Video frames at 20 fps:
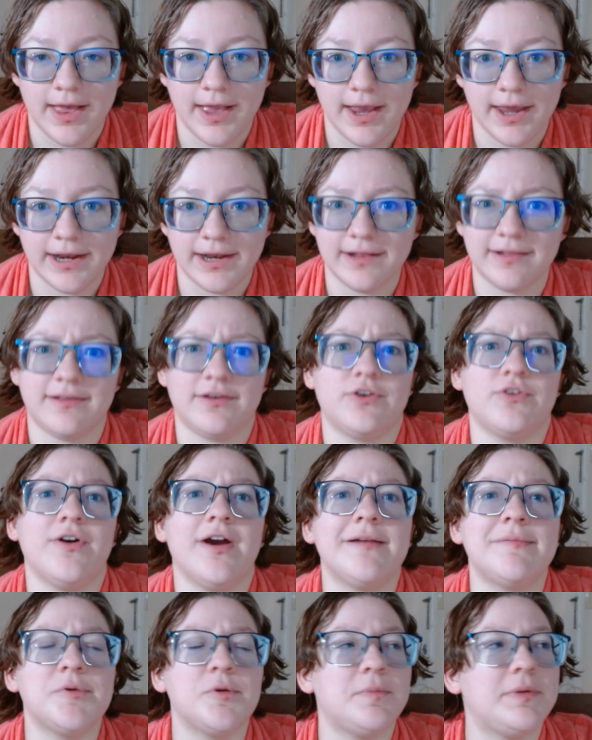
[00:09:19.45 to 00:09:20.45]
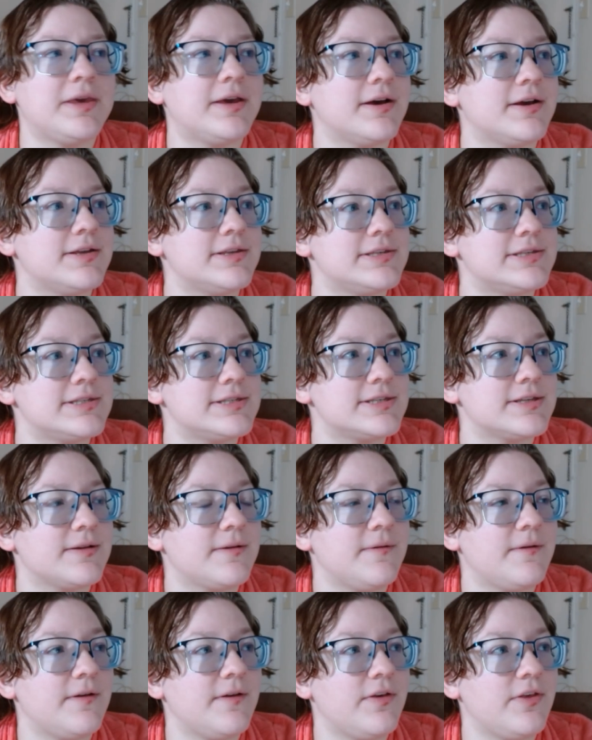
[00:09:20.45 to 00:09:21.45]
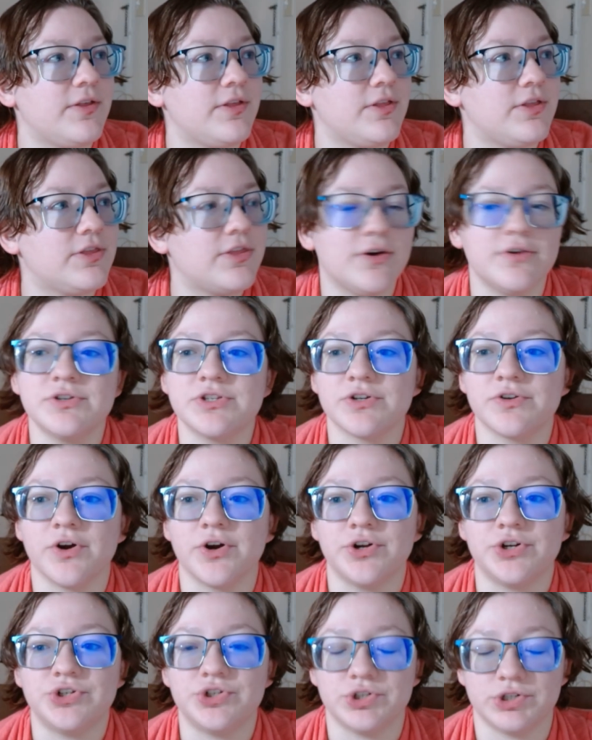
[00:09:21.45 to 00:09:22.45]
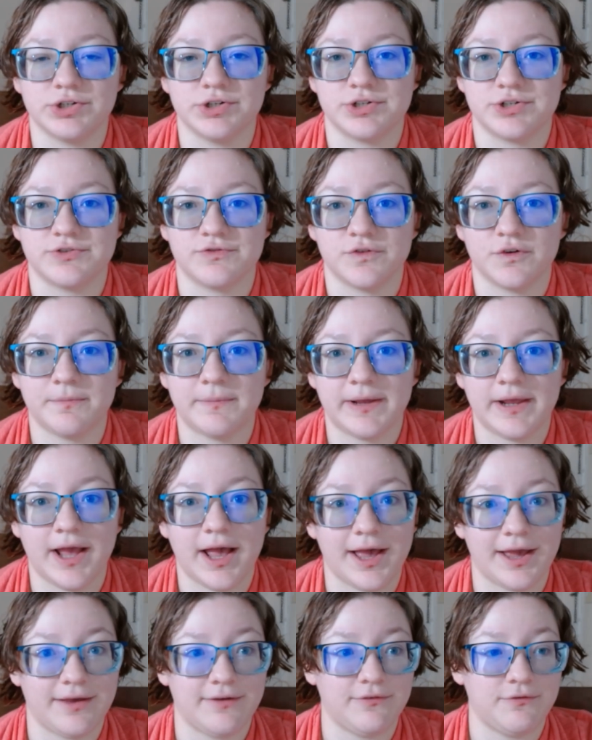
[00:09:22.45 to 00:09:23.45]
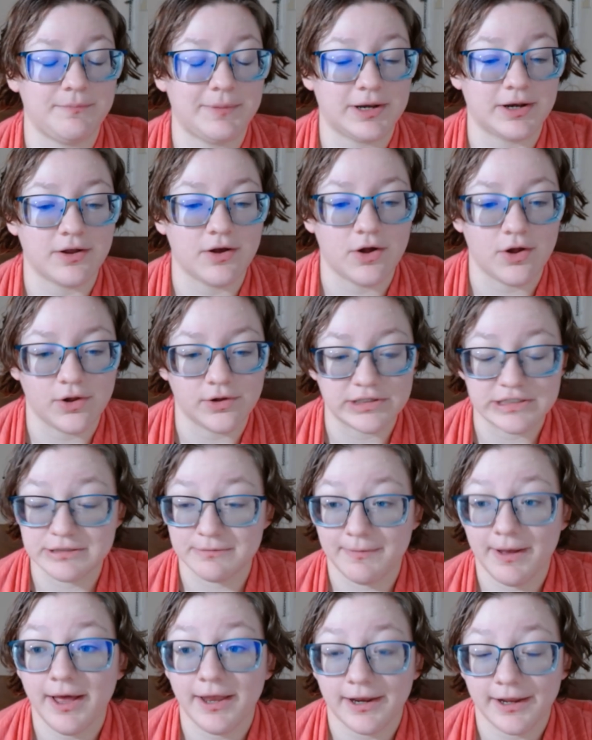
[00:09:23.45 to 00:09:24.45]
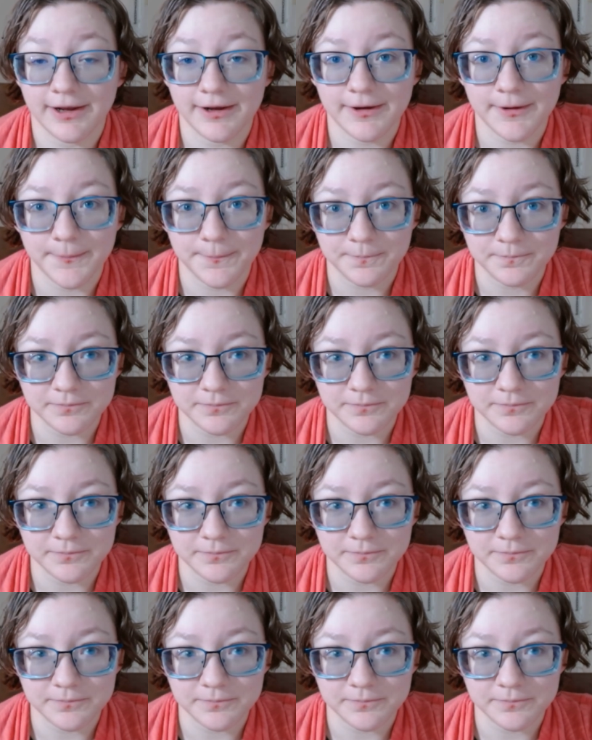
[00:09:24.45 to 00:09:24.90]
And it's incredible because those are hard triggers for me. I've been called demonic